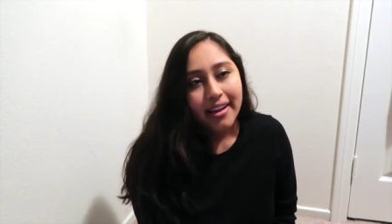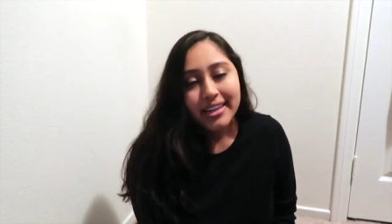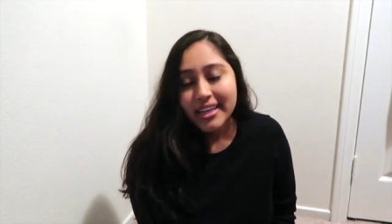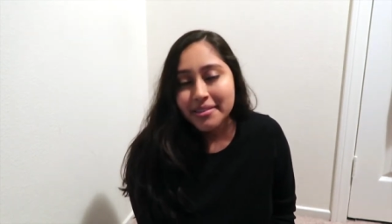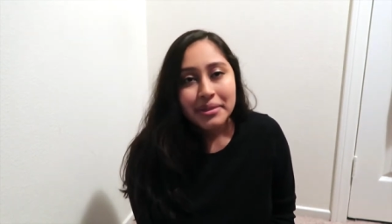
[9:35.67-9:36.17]

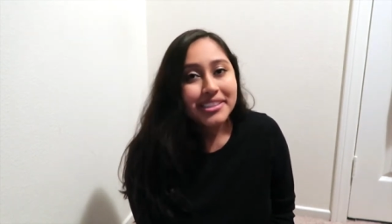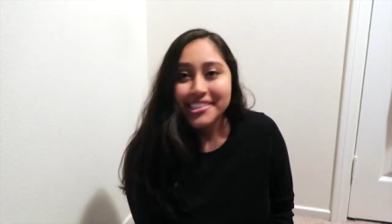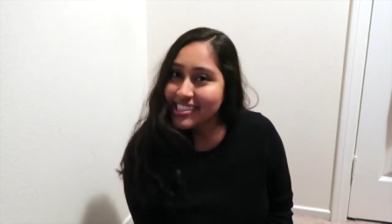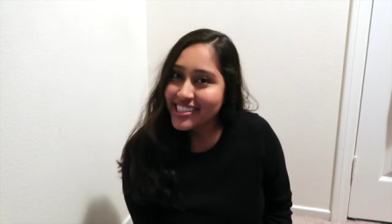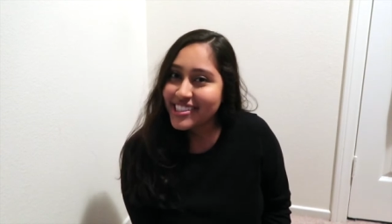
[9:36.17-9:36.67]
And I had to make
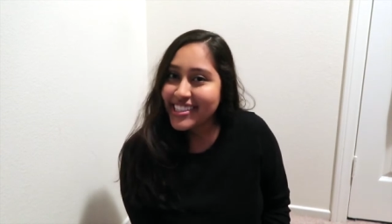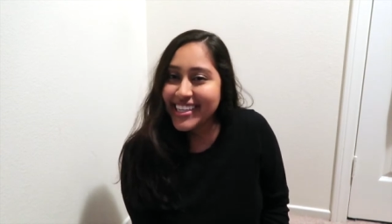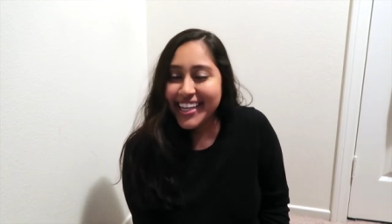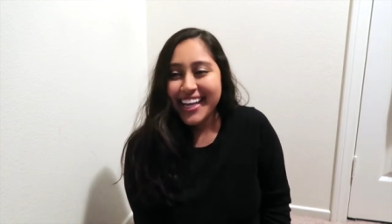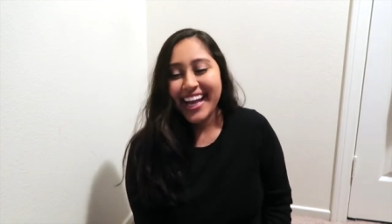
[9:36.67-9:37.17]
the decision,
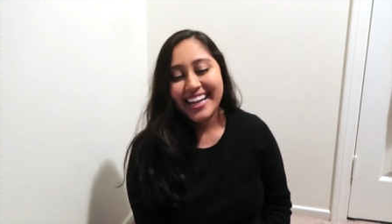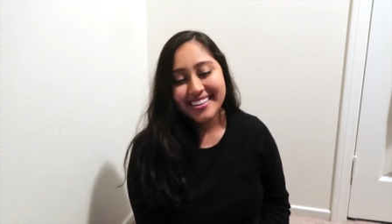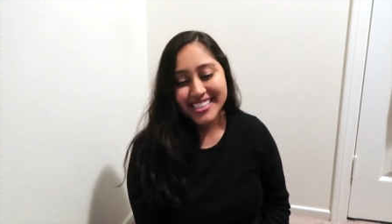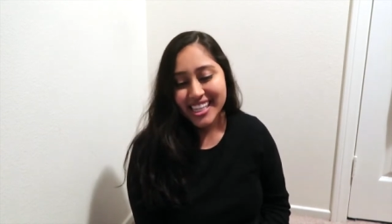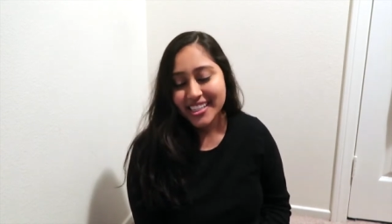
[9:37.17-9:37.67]
and
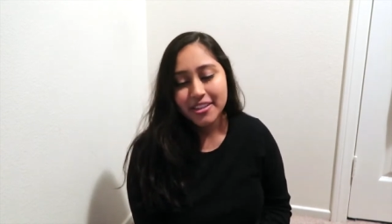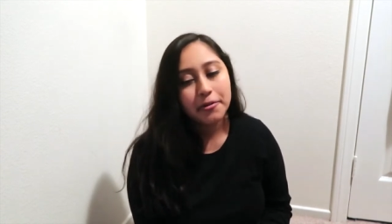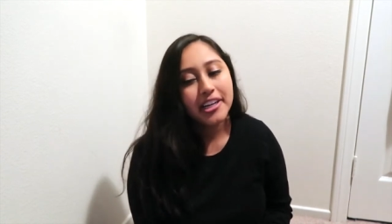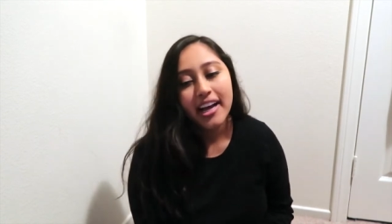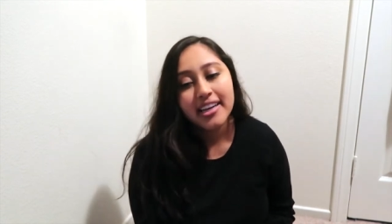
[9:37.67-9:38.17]
I was like, you
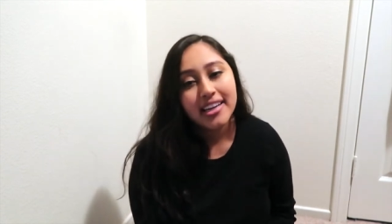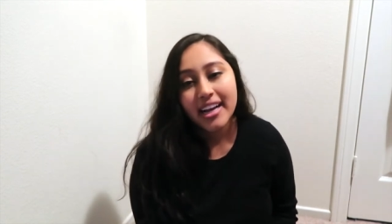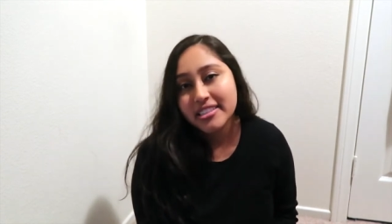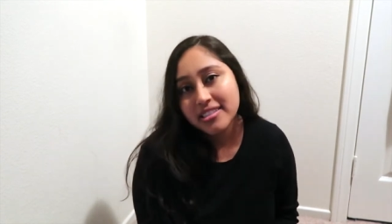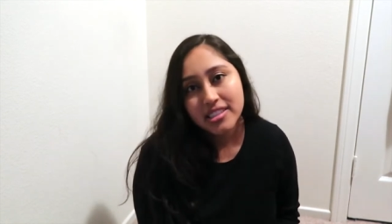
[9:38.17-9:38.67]
know what,
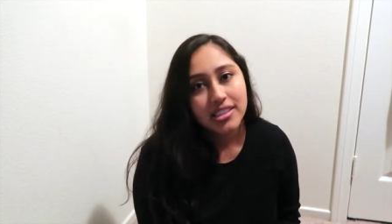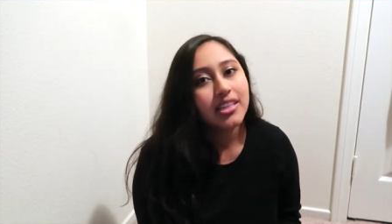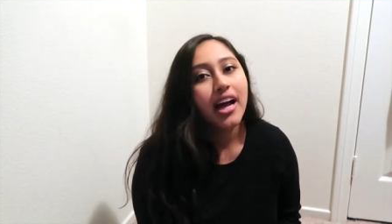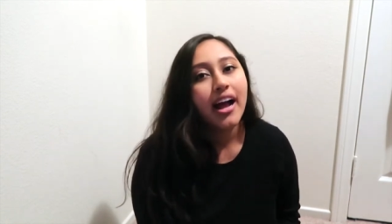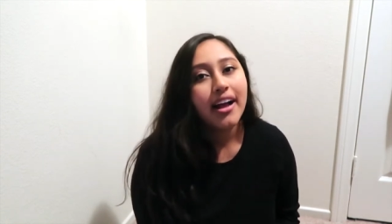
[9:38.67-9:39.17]
I just need
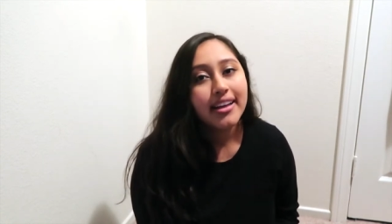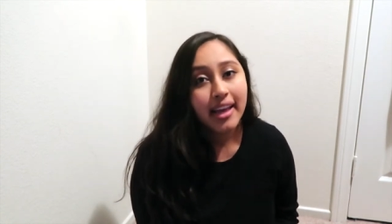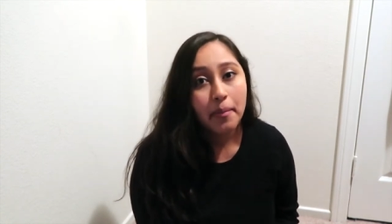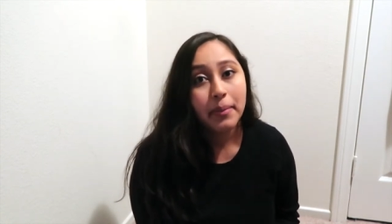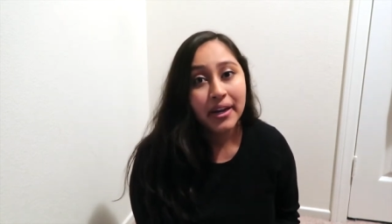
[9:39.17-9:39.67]
to
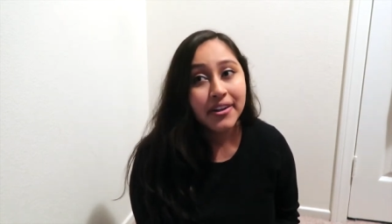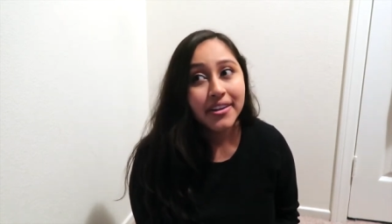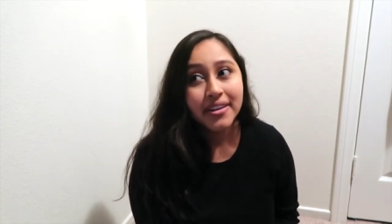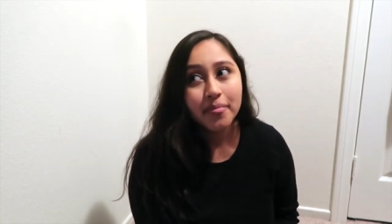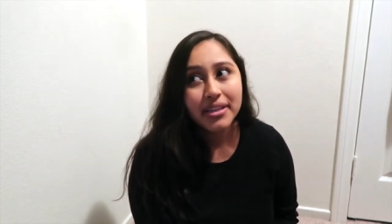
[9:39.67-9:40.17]
get
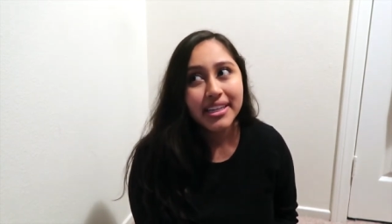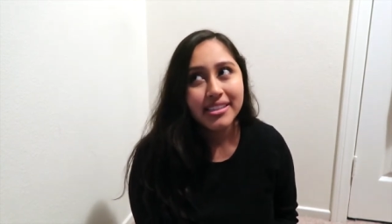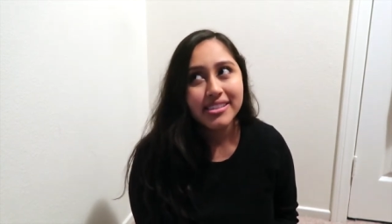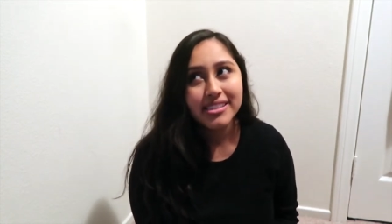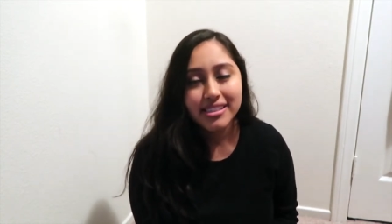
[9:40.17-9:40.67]
better
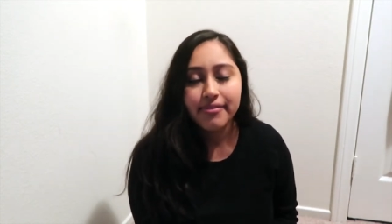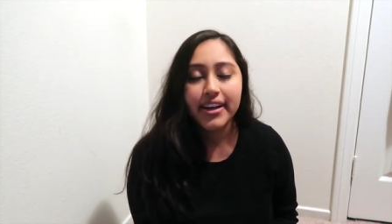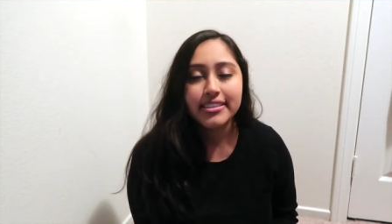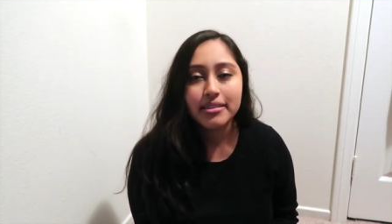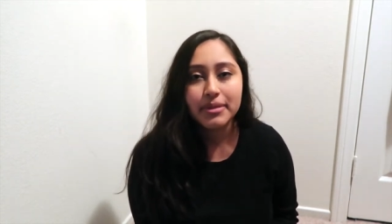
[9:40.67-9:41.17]
because it's
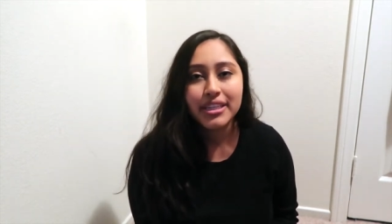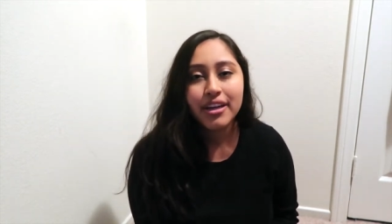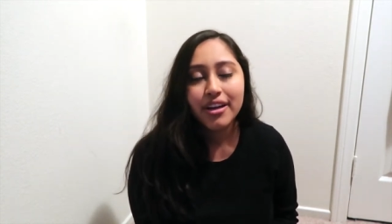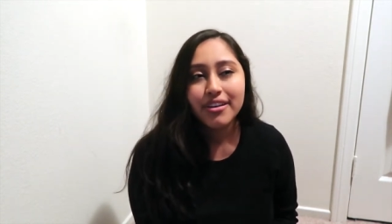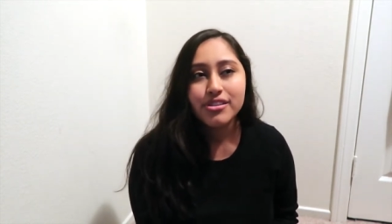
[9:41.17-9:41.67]
affecting me.
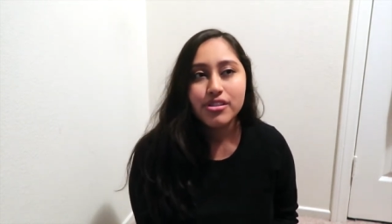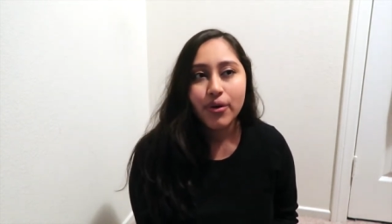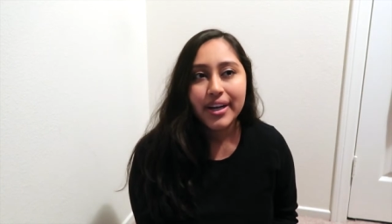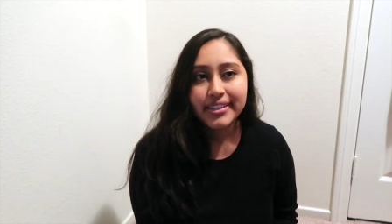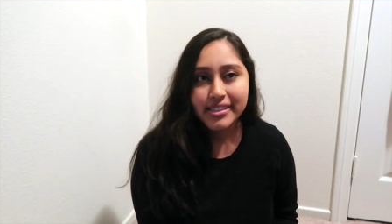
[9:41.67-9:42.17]

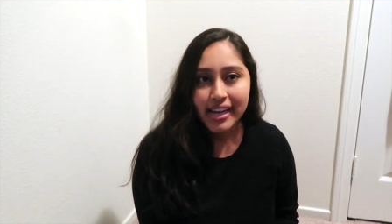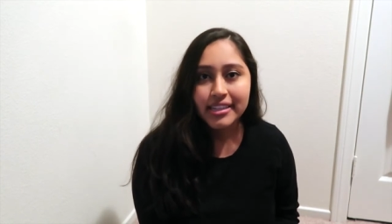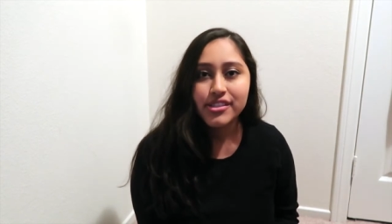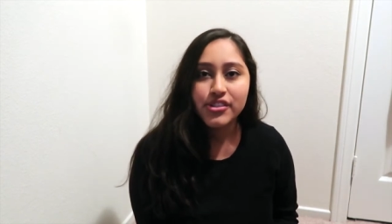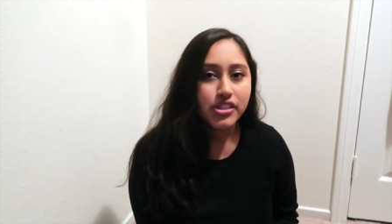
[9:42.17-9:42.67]
So I
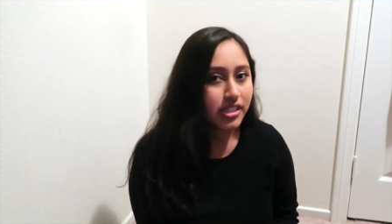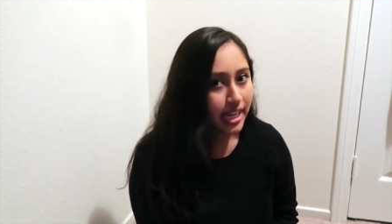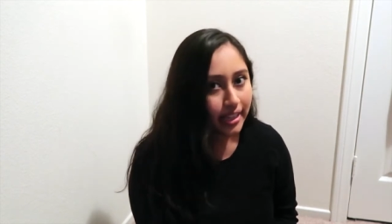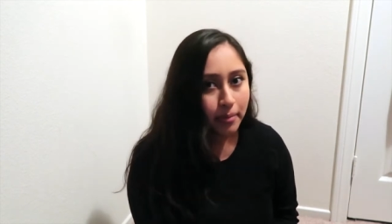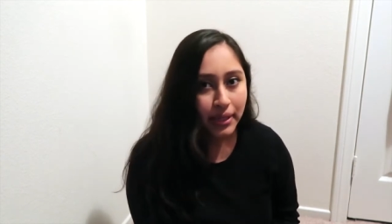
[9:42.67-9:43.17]
decided to just
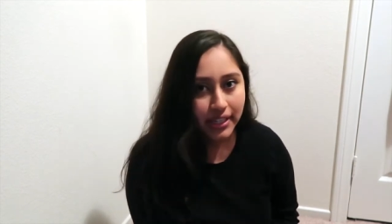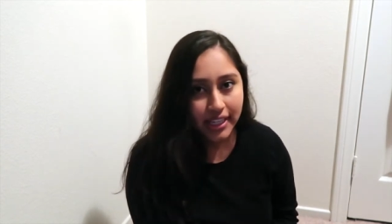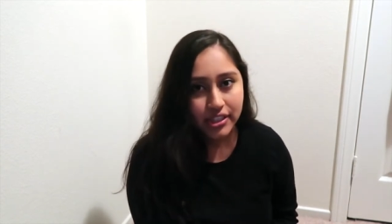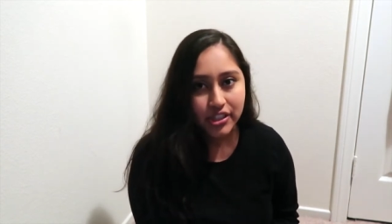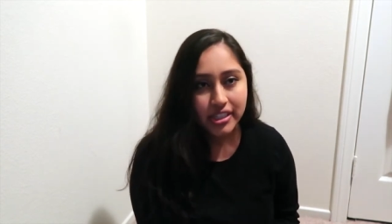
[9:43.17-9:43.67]
take the
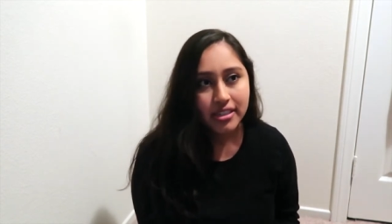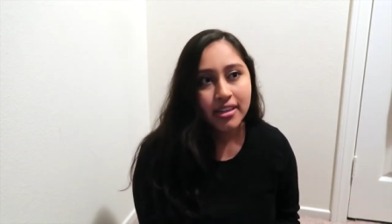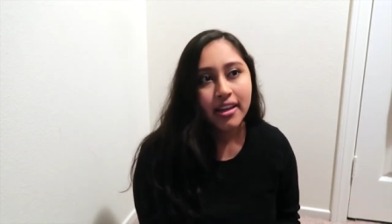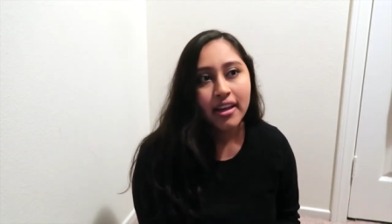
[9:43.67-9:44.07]
medication,